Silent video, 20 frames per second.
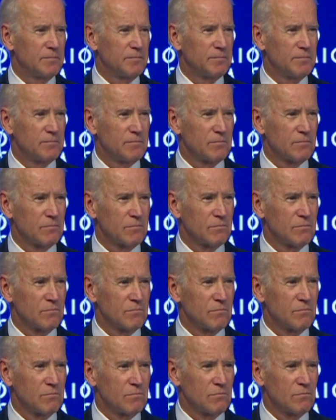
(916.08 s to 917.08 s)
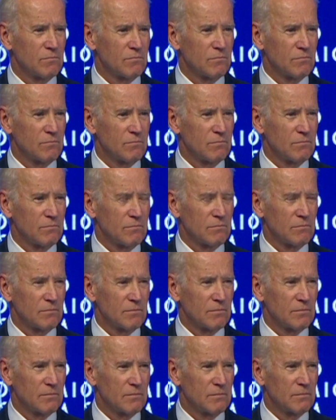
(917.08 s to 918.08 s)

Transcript: No one is speaking in this clip.